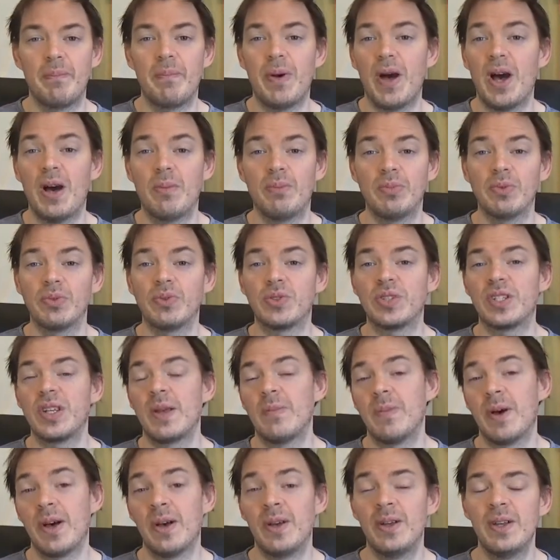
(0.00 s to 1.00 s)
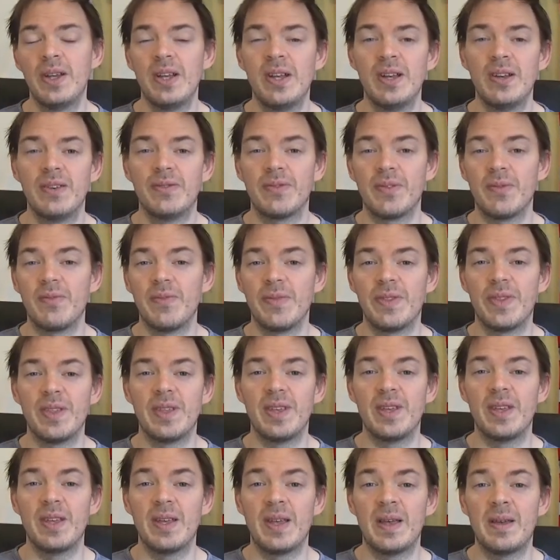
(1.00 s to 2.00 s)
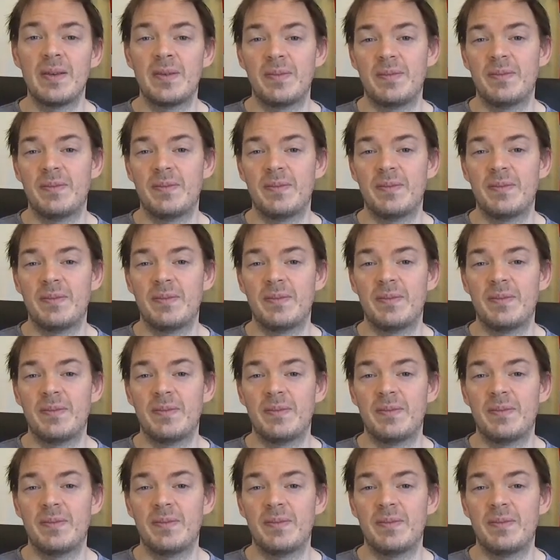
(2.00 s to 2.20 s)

purple shimmer from the